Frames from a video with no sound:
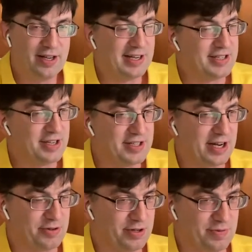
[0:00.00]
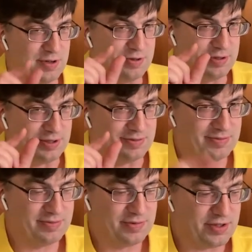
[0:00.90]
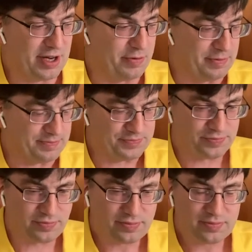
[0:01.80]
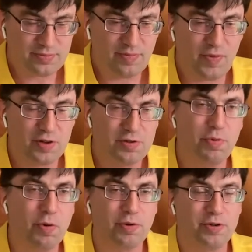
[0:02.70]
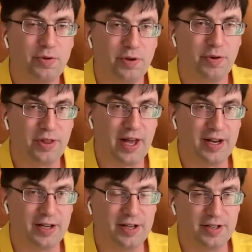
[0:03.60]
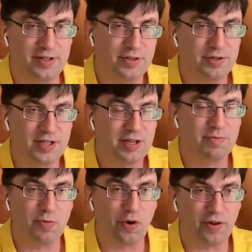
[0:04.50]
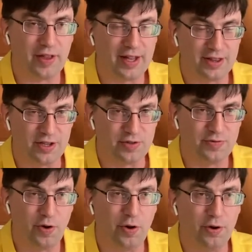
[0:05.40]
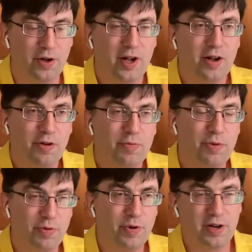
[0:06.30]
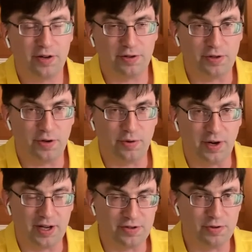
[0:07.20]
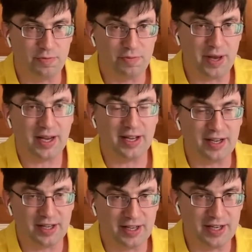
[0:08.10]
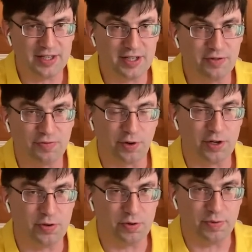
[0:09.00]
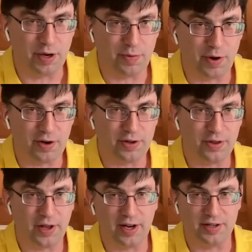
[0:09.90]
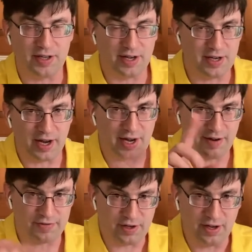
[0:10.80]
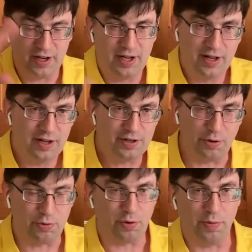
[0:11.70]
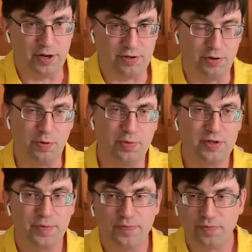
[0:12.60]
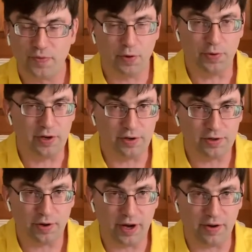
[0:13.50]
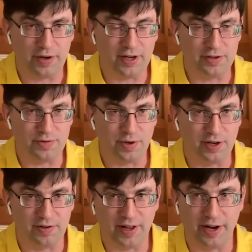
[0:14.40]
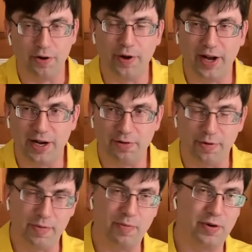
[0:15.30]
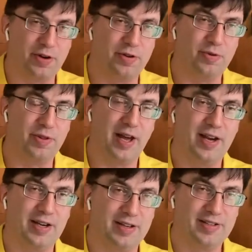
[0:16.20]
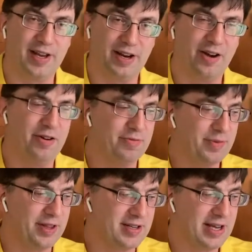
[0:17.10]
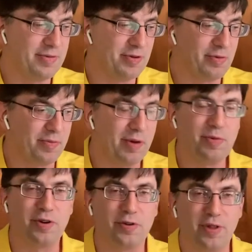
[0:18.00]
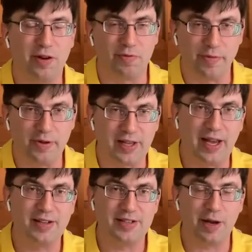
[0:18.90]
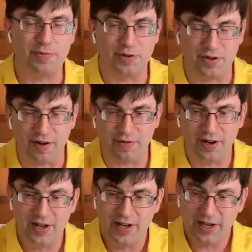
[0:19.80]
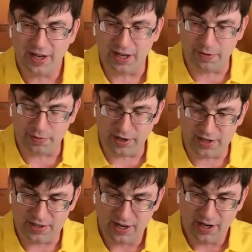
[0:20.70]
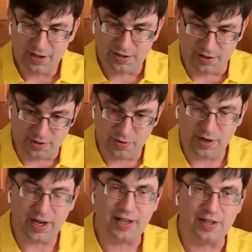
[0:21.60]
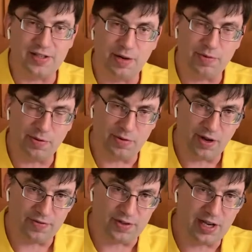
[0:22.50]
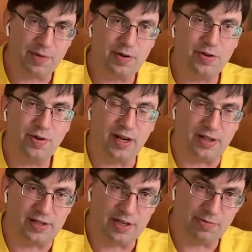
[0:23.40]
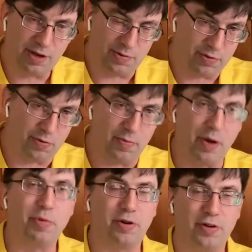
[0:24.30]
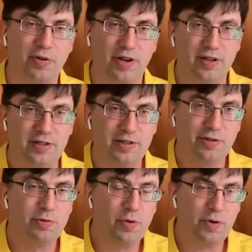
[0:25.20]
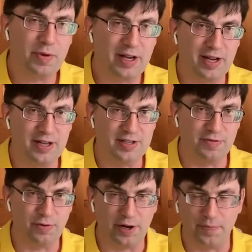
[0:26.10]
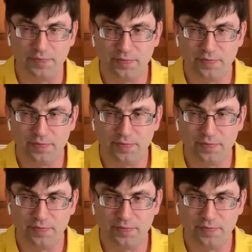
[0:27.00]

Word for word: It's an exaggeration, but only a slight one. So what we're doing with that is you'll see more of that this fall, but what it'll do is will make it easy for you to be a part of things and not have to go through a bunch of hoops we all know how it is where you're like, oh, I got to remember to do that. And it's like, oh, by the time you remember to do that and remember the eight steps, you're never in a place to do it at the same time you have the time to do it, at the same time you remember to do it. We want to make it easy for you.